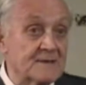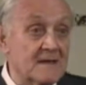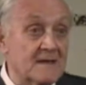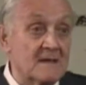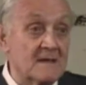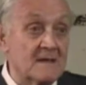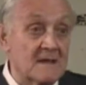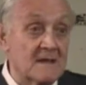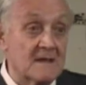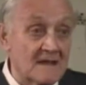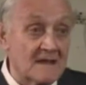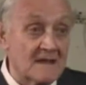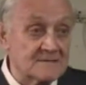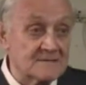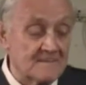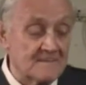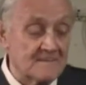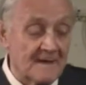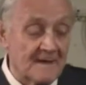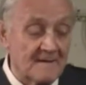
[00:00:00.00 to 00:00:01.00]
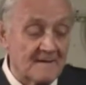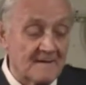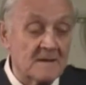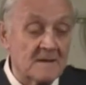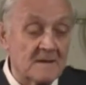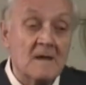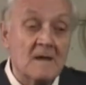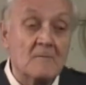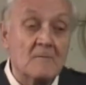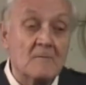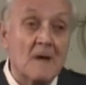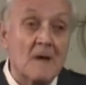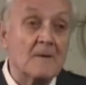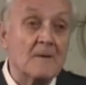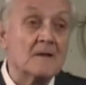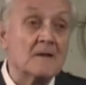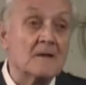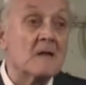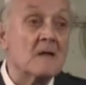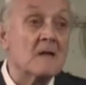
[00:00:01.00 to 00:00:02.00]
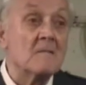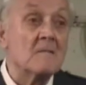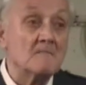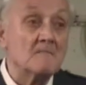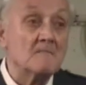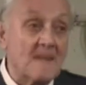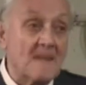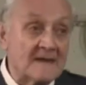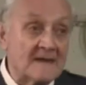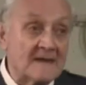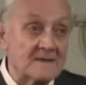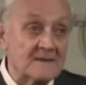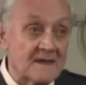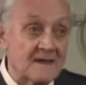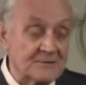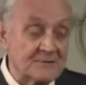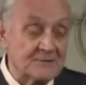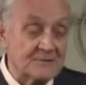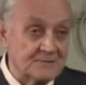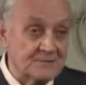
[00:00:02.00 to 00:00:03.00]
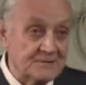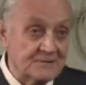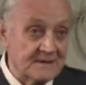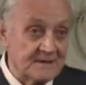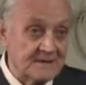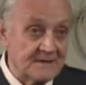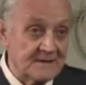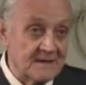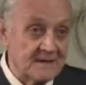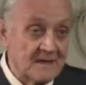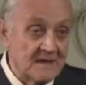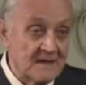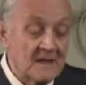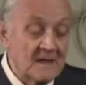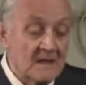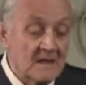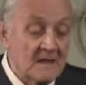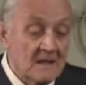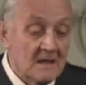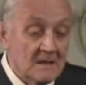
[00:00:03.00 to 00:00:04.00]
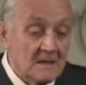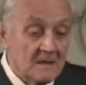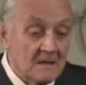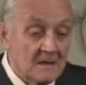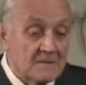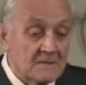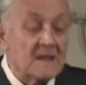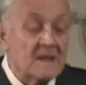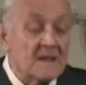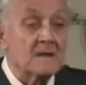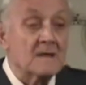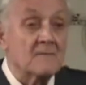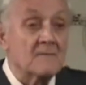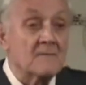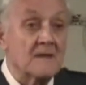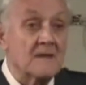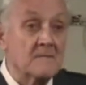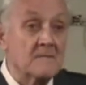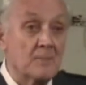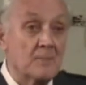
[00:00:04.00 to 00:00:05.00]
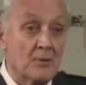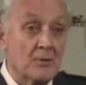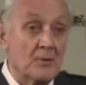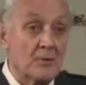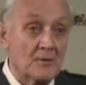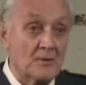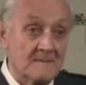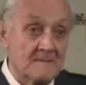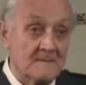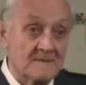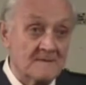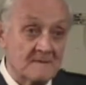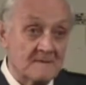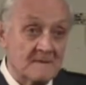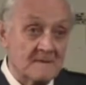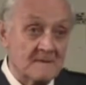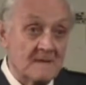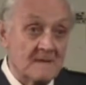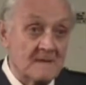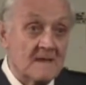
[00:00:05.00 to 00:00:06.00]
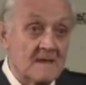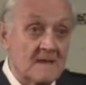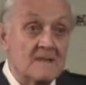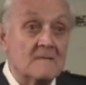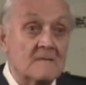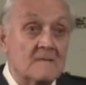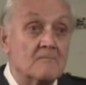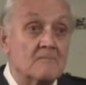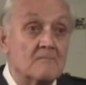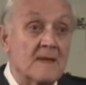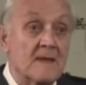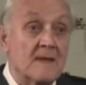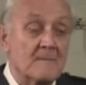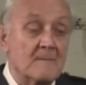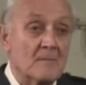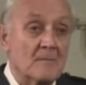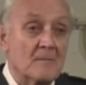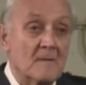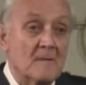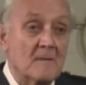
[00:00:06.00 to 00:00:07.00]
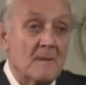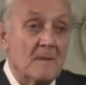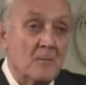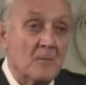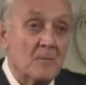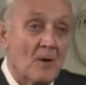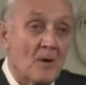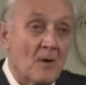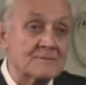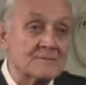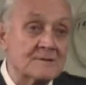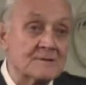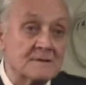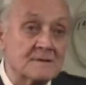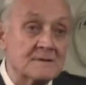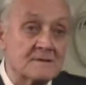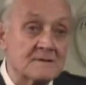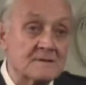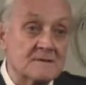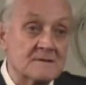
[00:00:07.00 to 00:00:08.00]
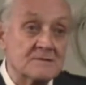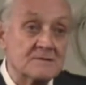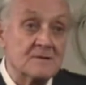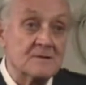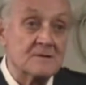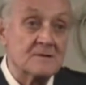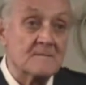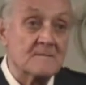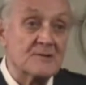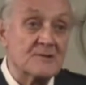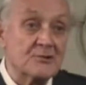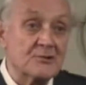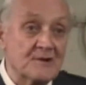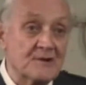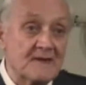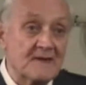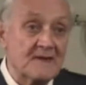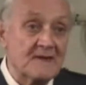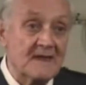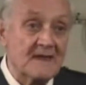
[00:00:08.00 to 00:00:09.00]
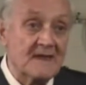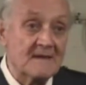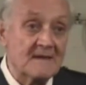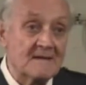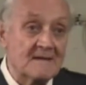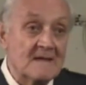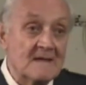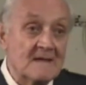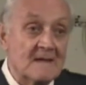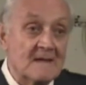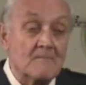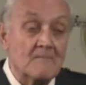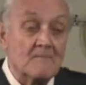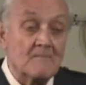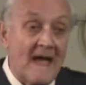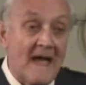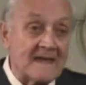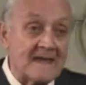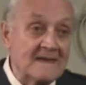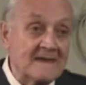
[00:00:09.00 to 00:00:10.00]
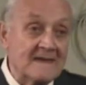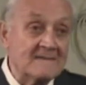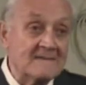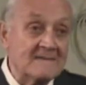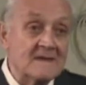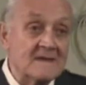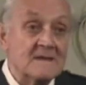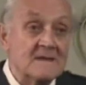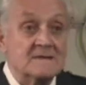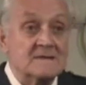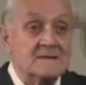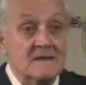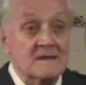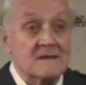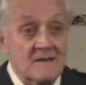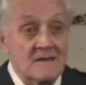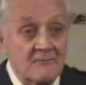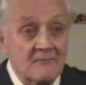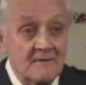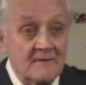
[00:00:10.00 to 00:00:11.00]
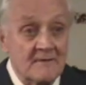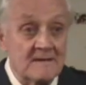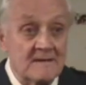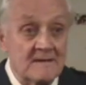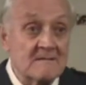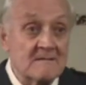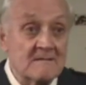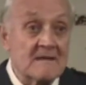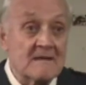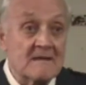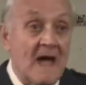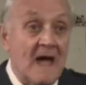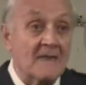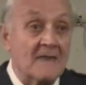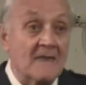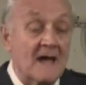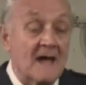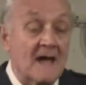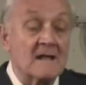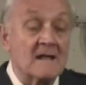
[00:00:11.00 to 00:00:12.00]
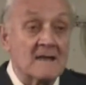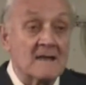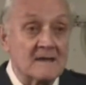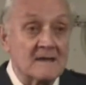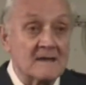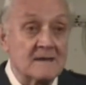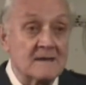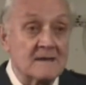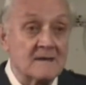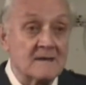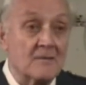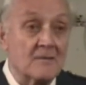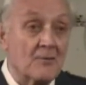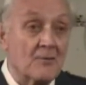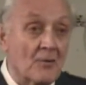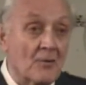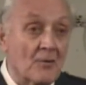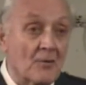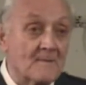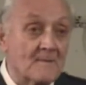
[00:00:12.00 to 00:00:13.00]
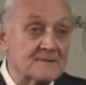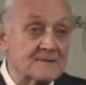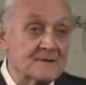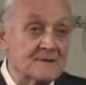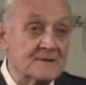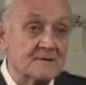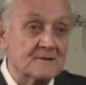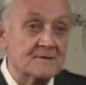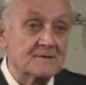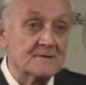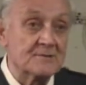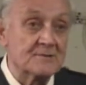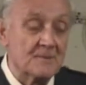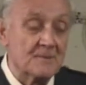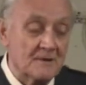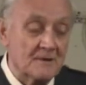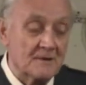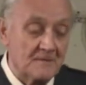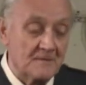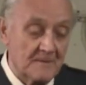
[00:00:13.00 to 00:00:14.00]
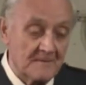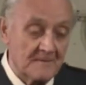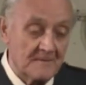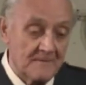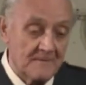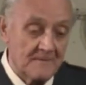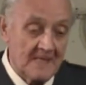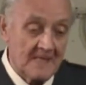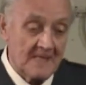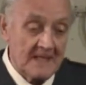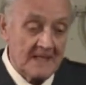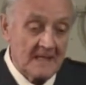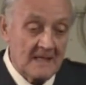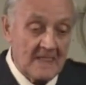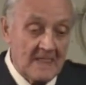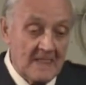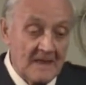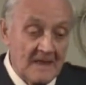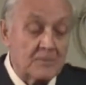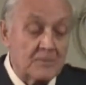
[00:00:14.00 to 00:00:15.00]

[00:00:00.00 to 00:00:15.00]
place here in Glastonbury where we could make the SUG, think of the employment. People would be wanted to do the machining, packing, delivery, and that collecting the raw materials to work with.